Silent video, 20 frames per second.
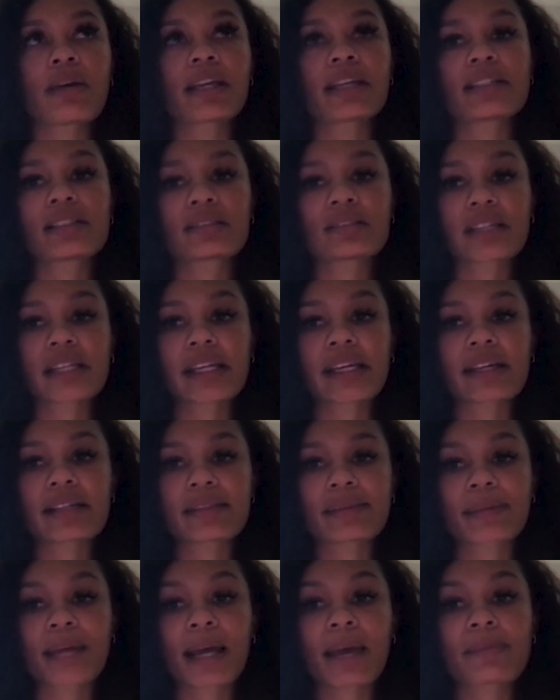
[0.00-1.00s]
and deleting it,
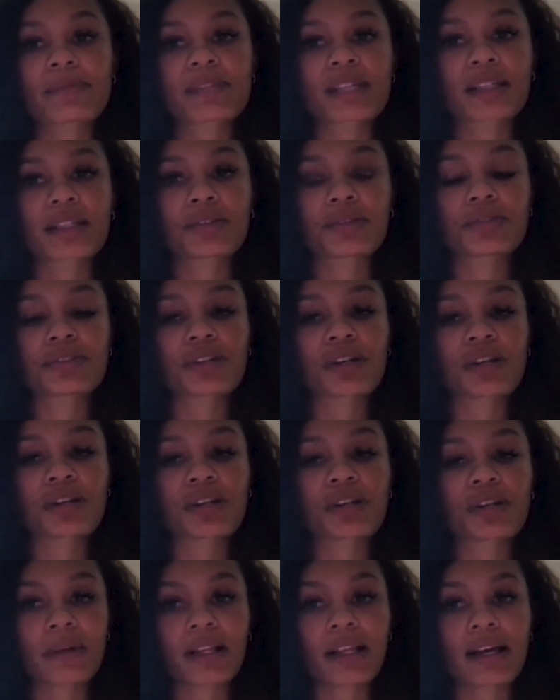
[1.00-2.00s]
sometimes like you'll start to
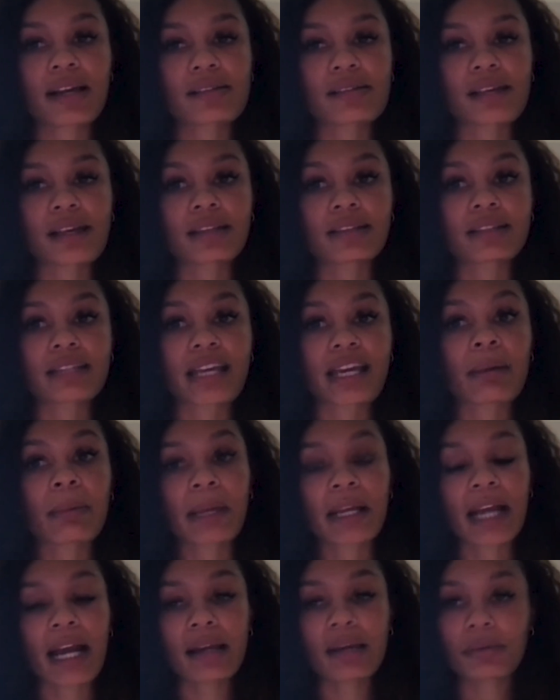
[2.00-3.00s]
realize like, damn,
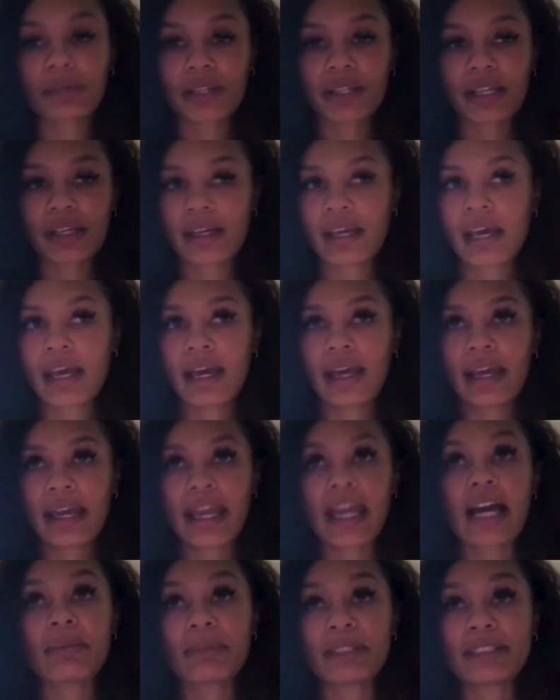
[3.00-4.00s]
like I really
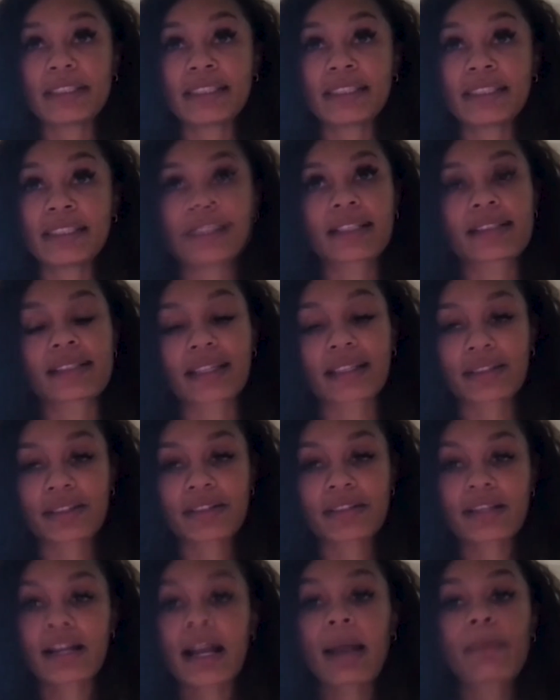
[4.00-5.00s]
am addicted, because like
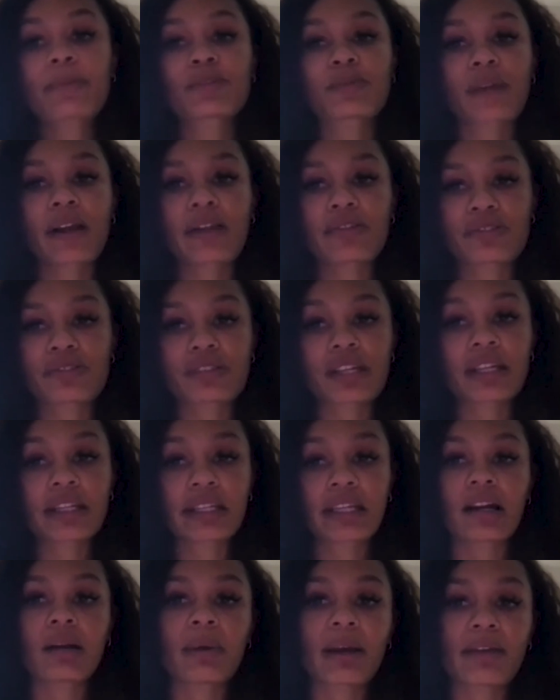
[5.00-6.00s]
there's times when I'll just like
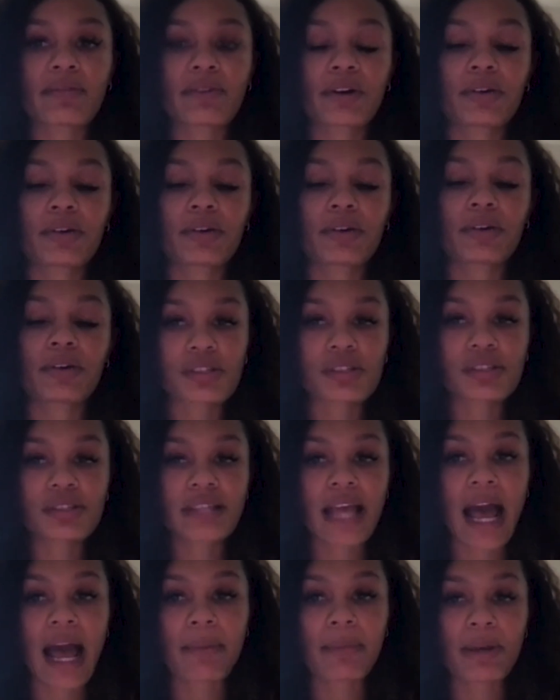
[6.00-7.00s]
get on my phone and just
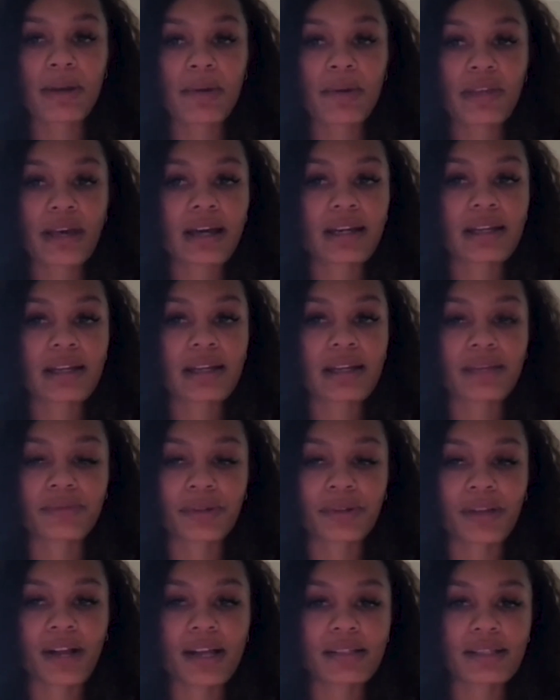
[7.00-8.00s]
tap it without even
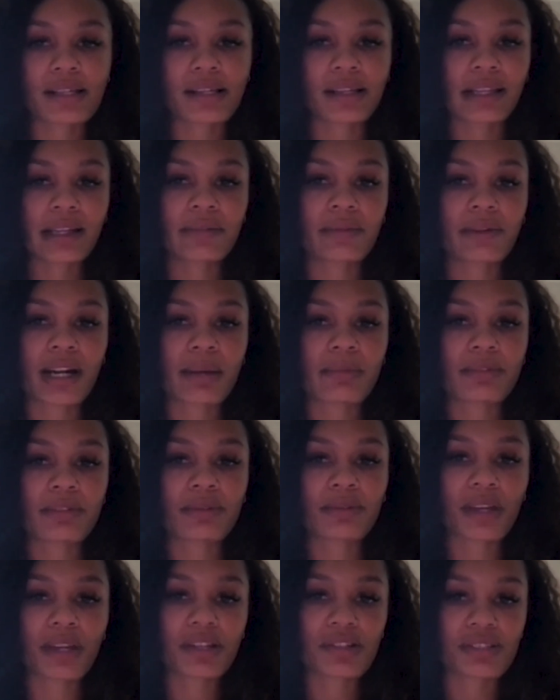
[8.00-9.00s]
realizing like what I'm
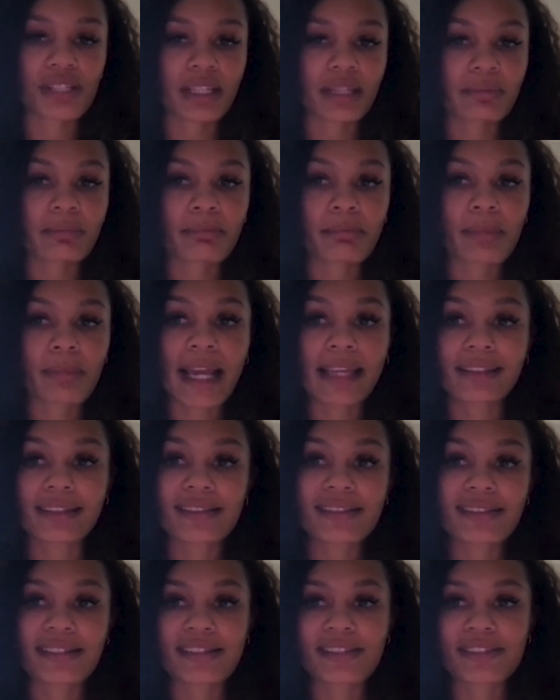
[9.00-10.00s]
doing, just like
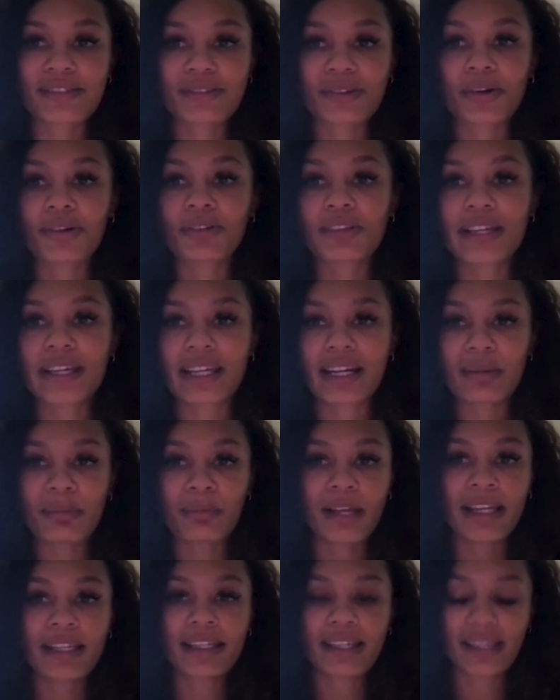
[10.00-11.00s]
mindlessly scrolling. And I'm
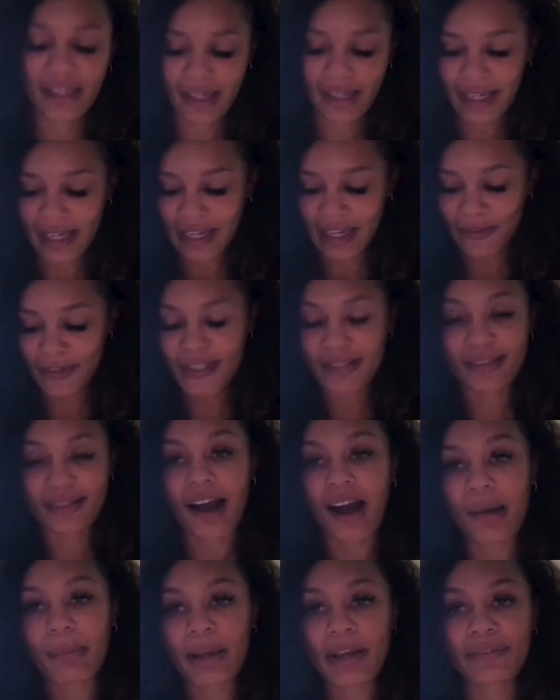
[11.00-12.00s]
like, if it's
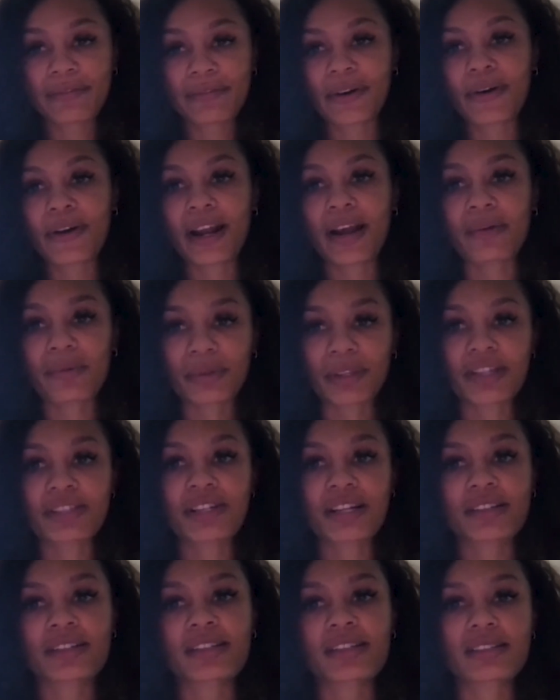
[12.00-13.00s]
not my phone, I'll really
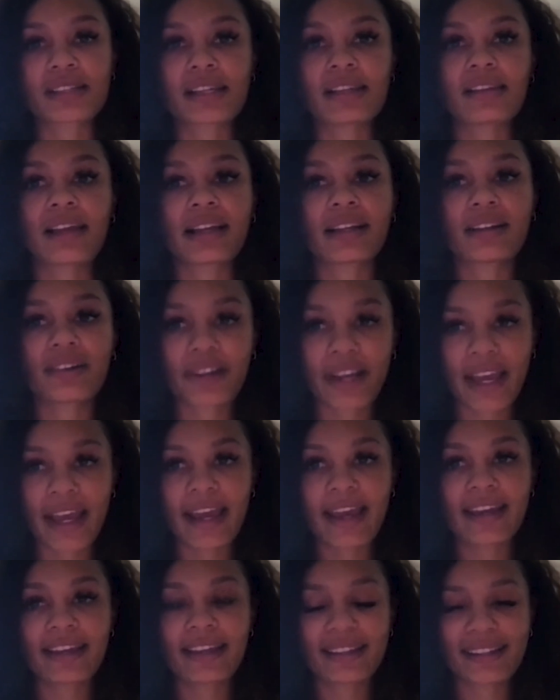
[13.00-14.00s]
start to see like,
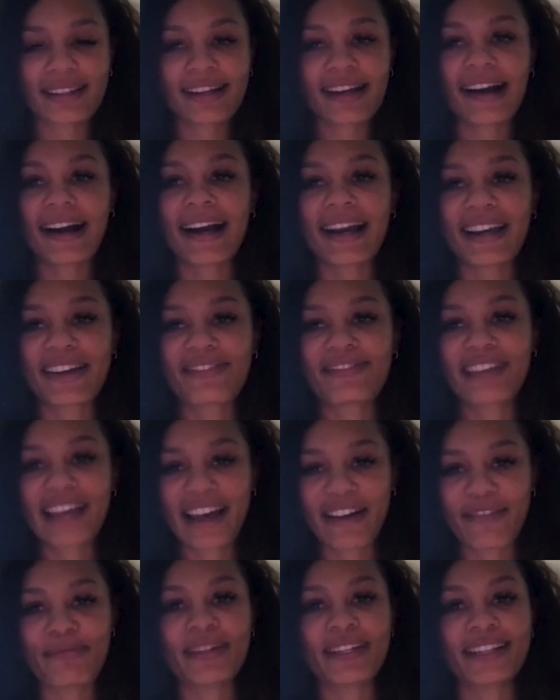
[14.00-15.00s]
okay, I
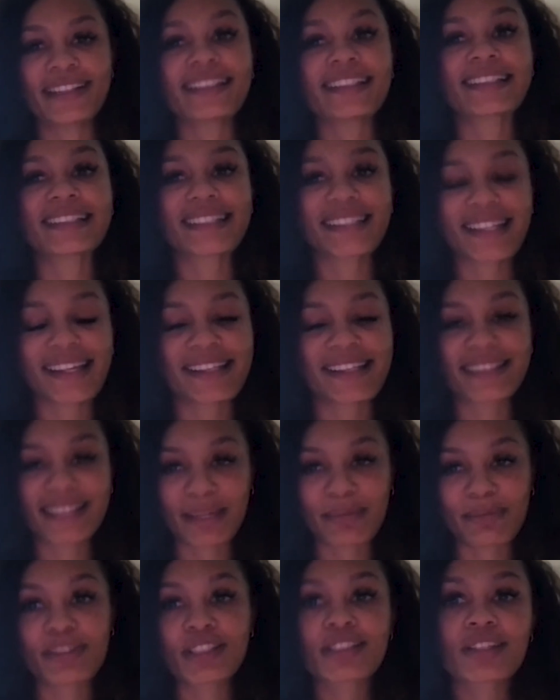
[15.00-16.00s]
have been addicted to this.
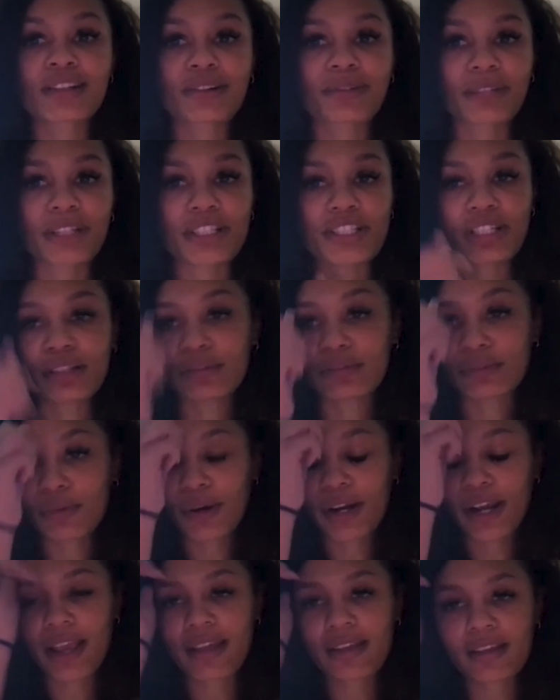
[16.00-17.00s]
I'm still reaching for
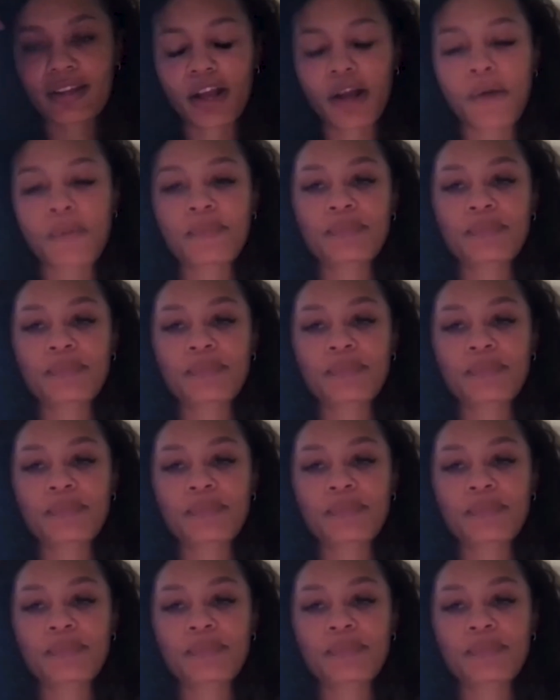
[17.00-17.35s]
it, you know?